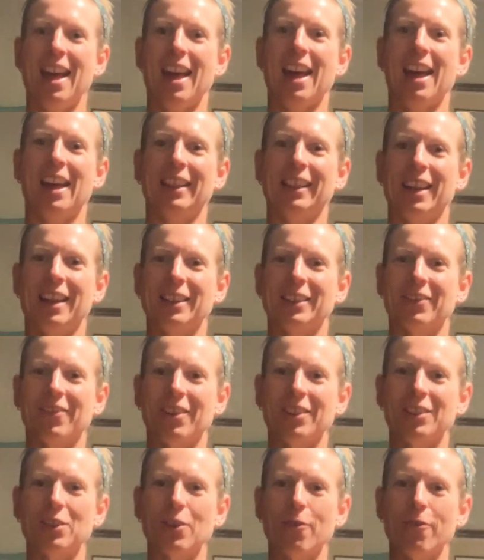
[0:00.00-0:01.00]
And last
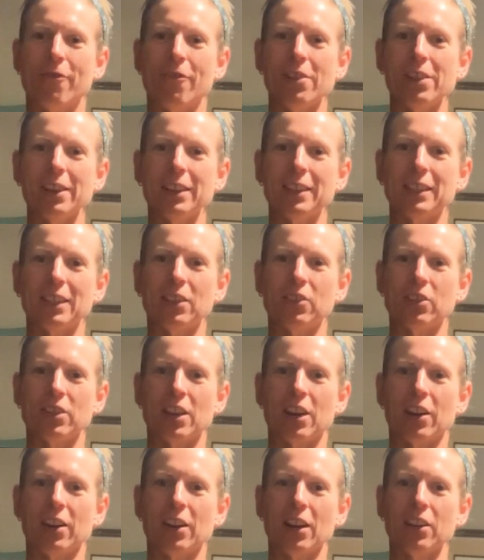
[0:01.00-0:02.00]
one. So full extension
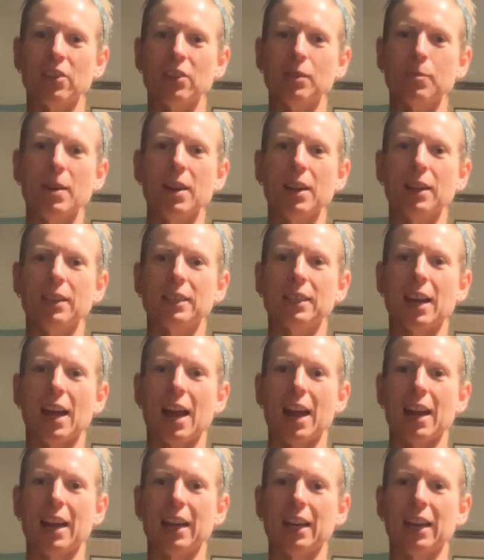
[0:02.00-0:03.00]
here. Now just make a
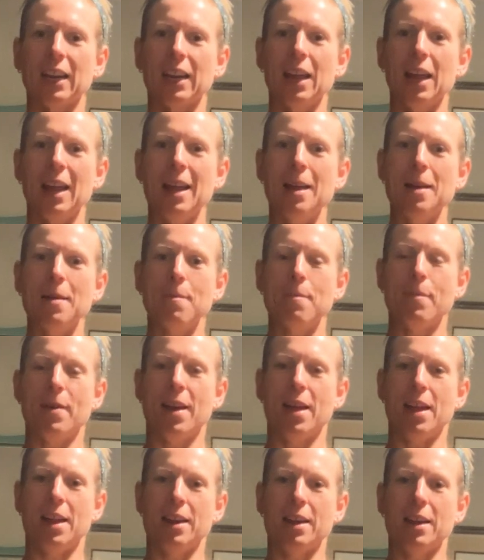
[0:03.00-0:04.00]
tiny
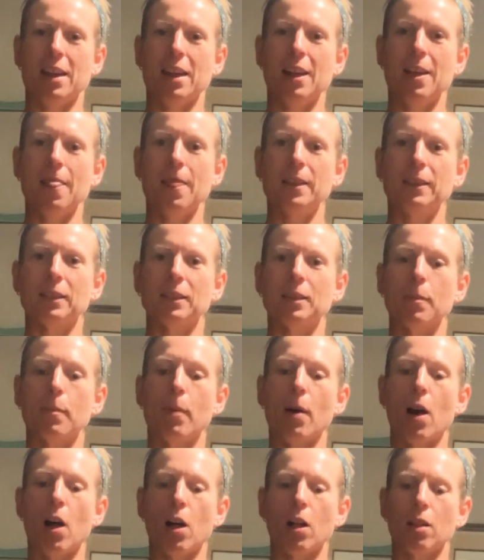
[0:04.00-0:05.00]
bend. This is a
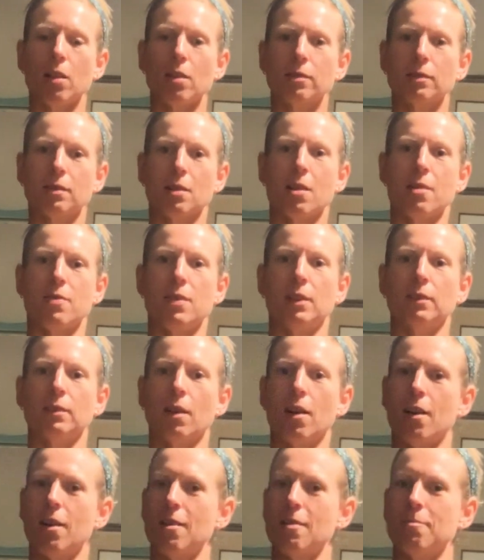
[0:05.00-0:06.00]
pulse on these
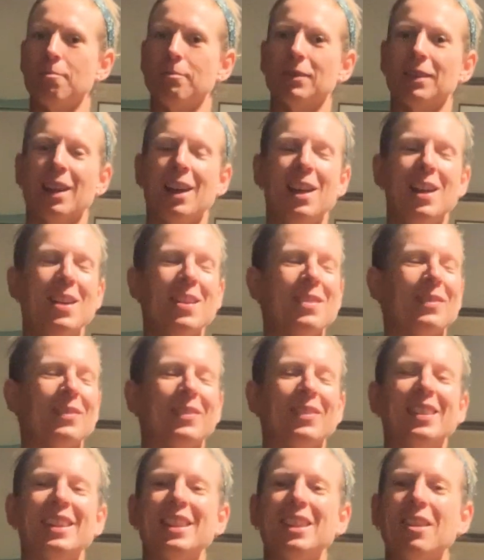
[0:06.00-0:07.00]
arms.
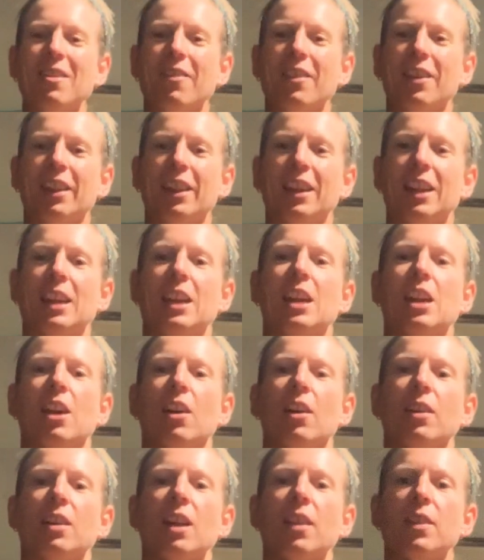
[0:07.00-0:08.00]
Really feeling it
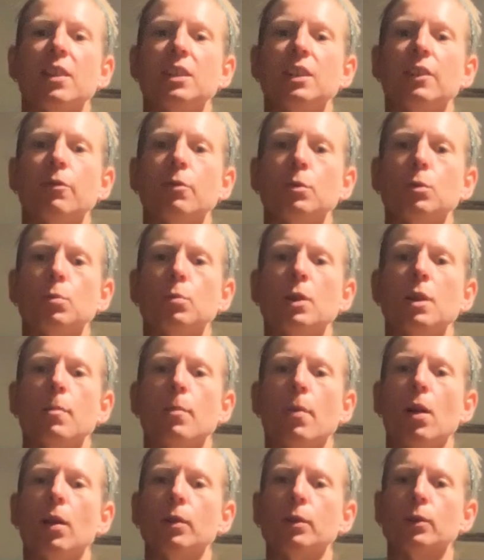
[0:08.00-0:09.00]
here. Now the difference between a
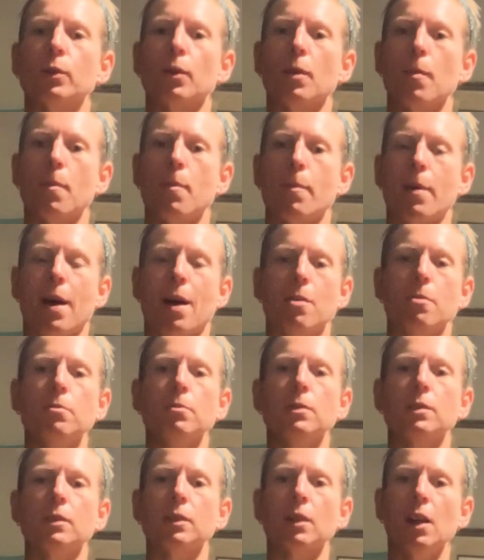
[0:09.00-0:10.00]
pulse or a
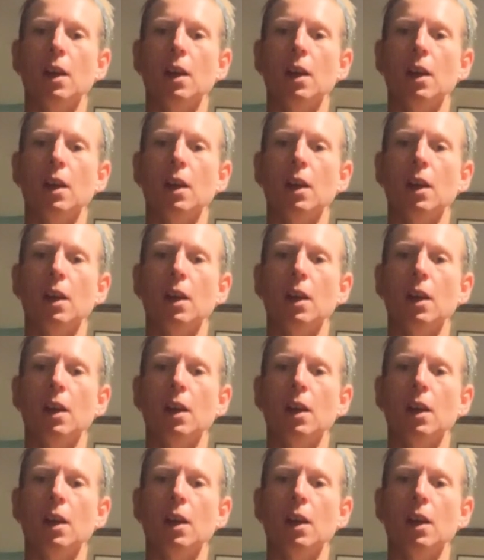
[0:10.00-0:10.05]
bounce,